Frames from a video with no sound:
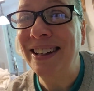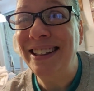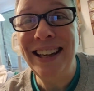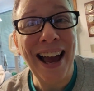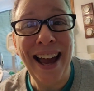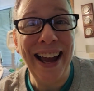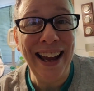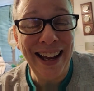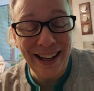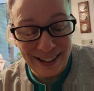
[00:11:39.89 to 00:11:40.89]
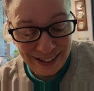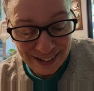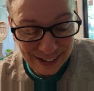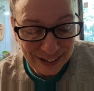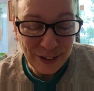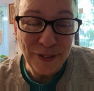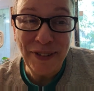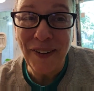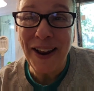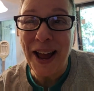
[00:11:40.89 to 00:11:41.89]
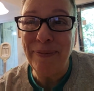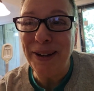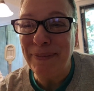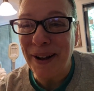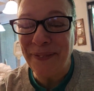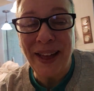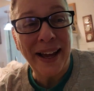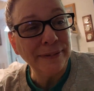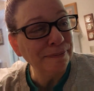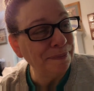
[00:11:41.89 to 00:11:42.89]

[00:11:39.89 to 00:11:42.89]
Yay! So very happy about that.